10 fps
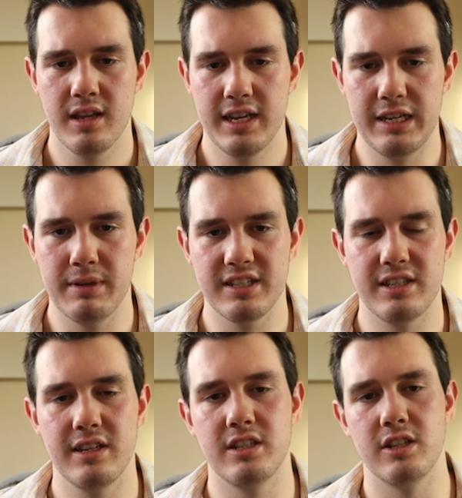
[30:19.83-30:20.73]
He gets
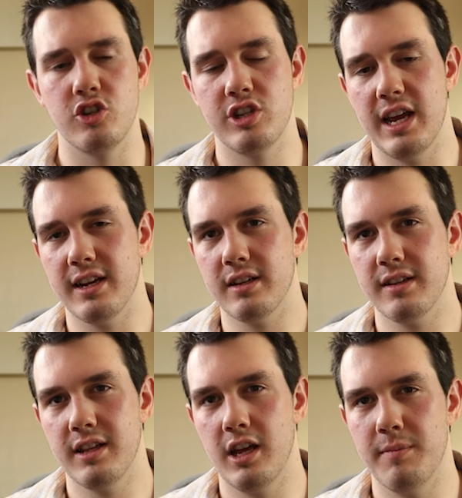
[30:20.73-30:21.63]
it into check.
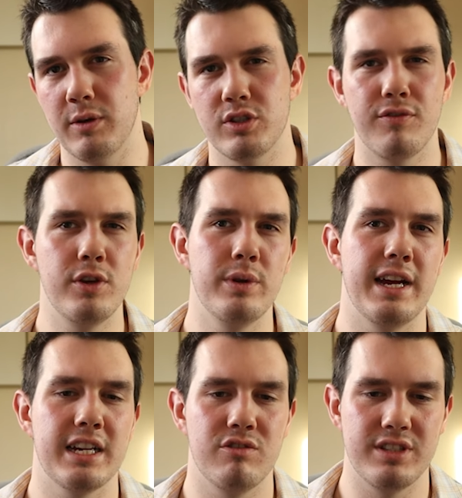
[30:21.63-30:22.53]
There was a few
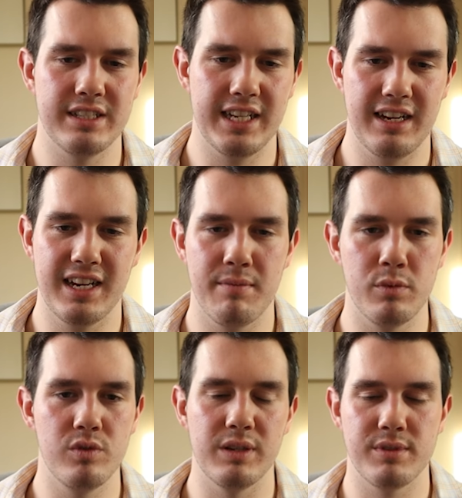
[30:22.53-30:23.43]
inaccuracies here. He kept
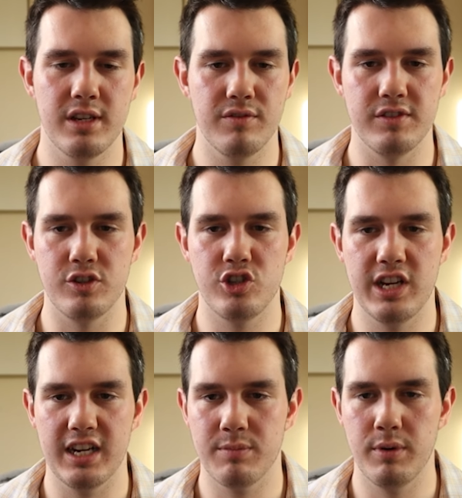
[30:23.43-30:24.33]
moving himself into
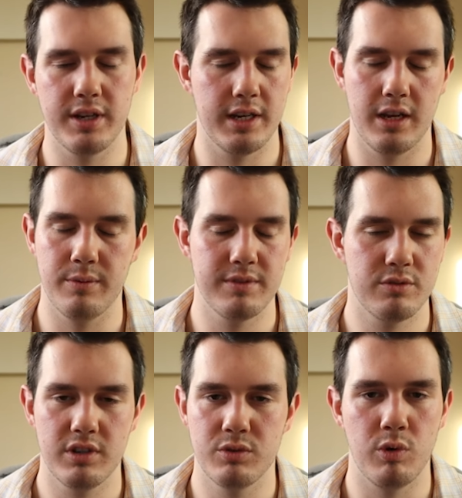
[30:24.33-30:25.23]
check, but you know,
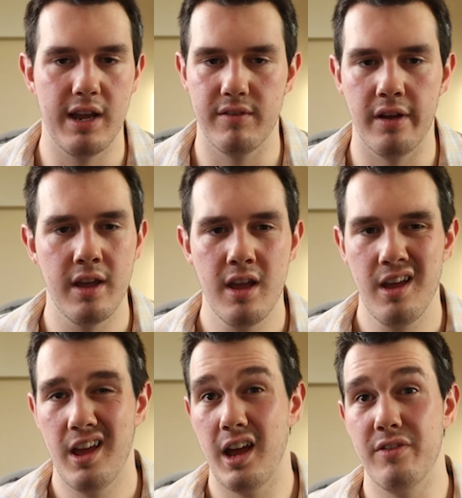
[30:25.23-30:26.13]
it's whatever.
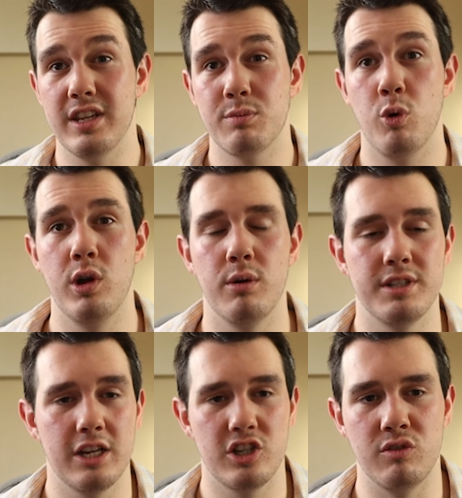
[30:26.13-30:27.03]
At this point, I was
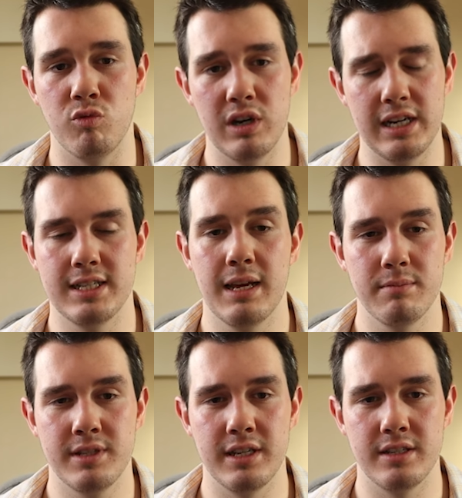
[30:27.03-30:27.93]
actually really
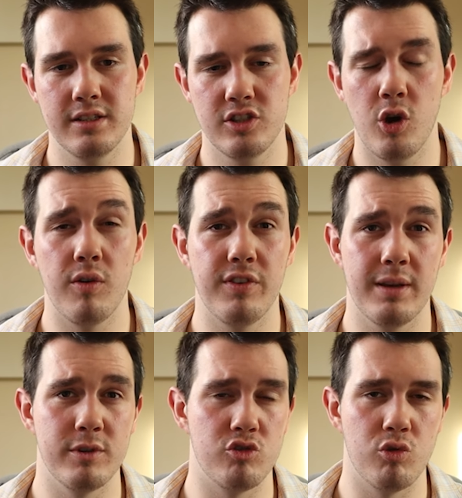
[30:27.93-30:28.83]
tempted to offer
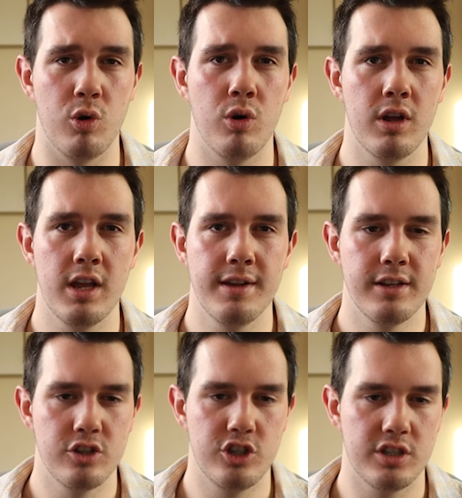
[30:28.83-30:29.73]
him a draw,
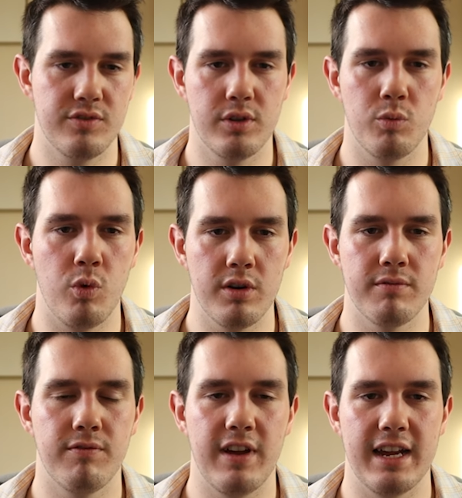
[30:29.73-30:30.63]
just for the one
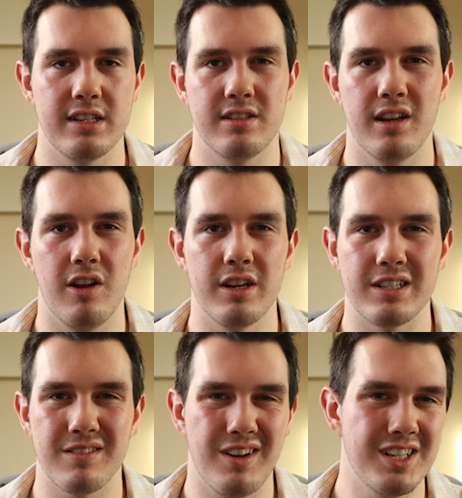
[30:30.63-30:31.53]
fact that,
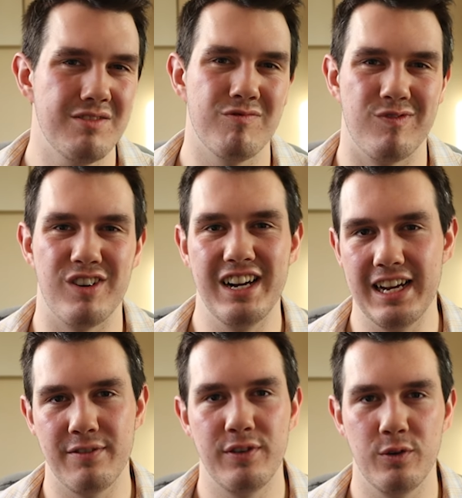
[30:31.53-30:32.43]
like, I didn't
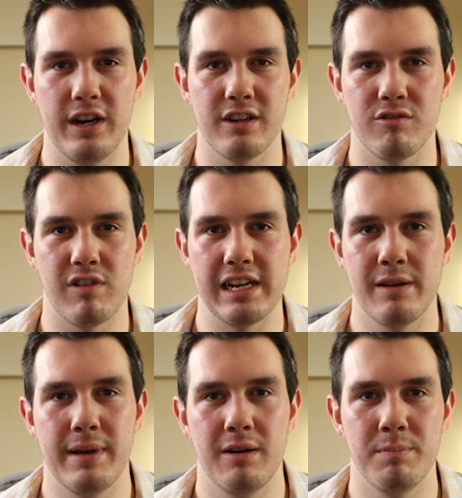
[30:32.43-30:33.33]
really feel that great
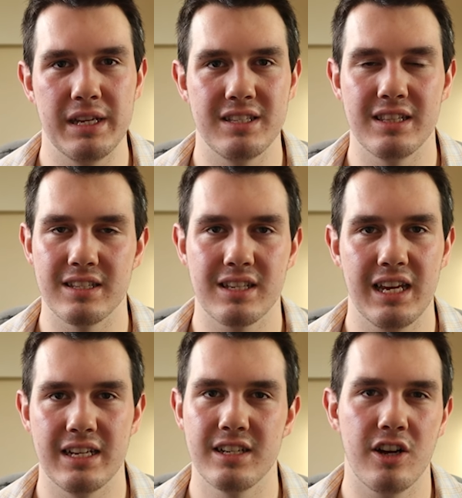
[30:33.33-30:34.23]
about beating this
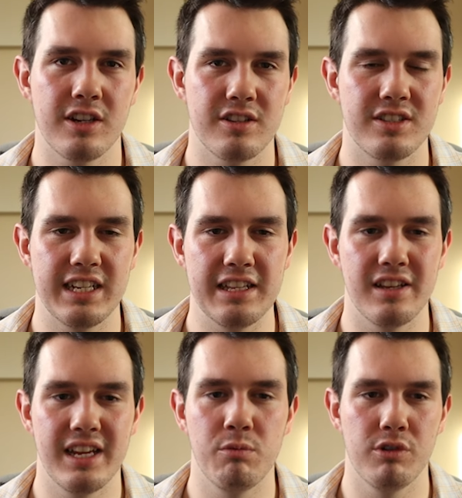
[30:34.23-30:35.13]
kid, and I could see
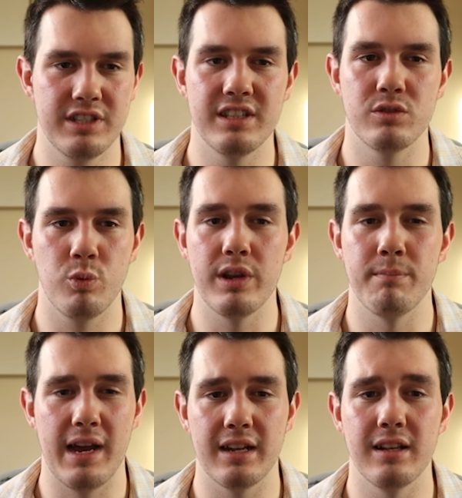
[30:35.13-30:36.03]
that he wanted this win
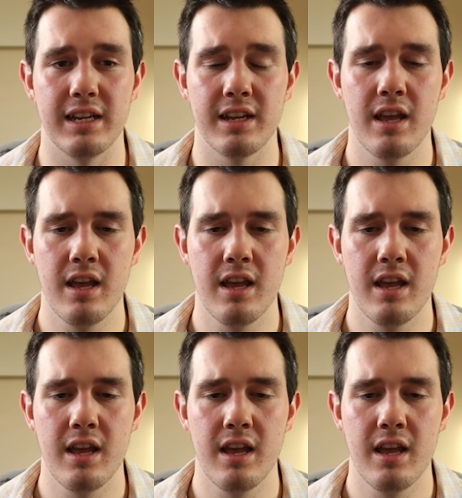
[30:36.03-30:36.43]
badly.